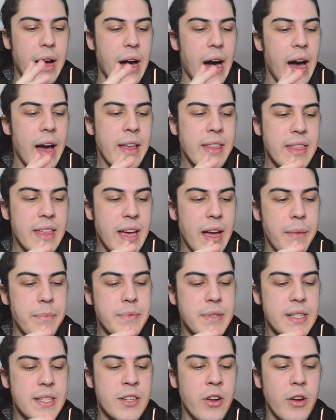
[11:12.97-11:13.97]
I think
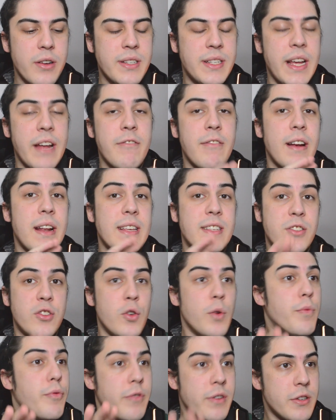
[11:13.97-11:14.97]
I'm just not generally
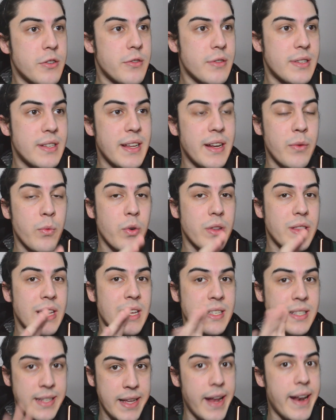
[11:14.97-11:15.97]
super interested in what
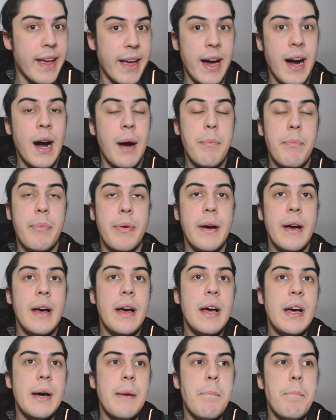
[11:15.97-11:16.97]
they're setting up.
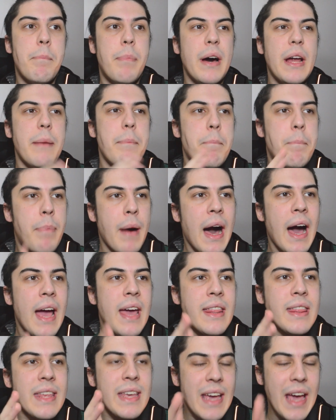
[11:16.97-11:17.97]
But
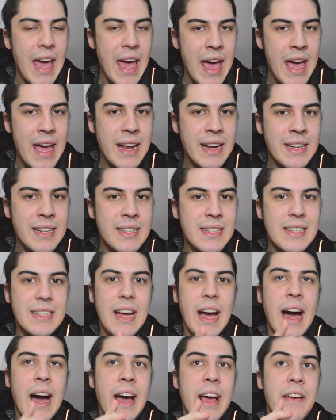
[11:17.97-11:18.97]
by the end,
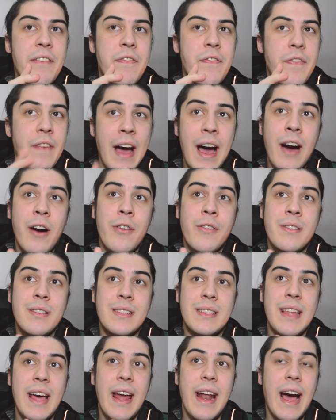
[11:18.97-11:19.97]
I
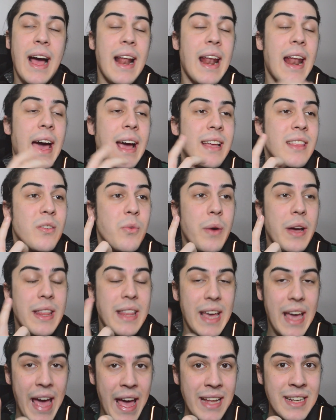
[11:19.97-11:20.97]
found that I like the way
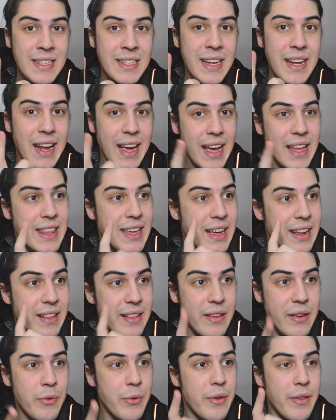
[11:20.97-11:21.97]
they ended it. Like, I think
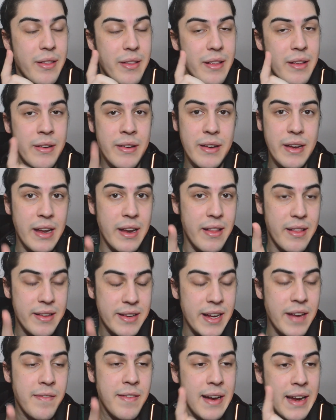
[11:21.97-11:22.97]
it's
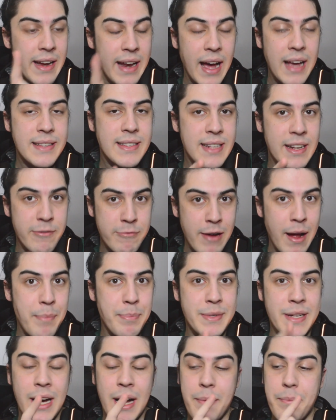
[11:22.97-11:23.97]
generally nicely
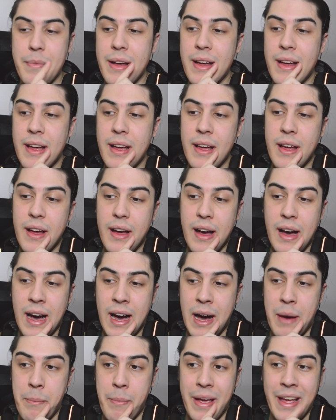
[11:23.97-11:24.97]
wrapped up
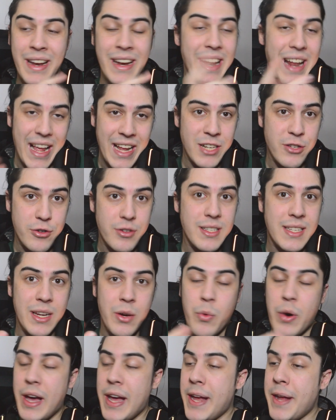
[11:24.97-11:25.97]
in an
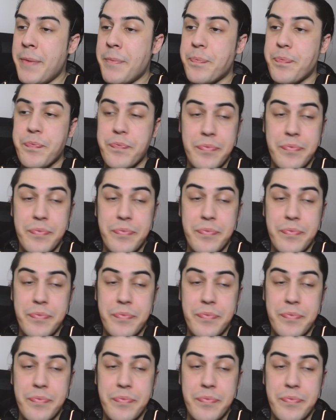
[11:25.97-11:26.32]
interesting way.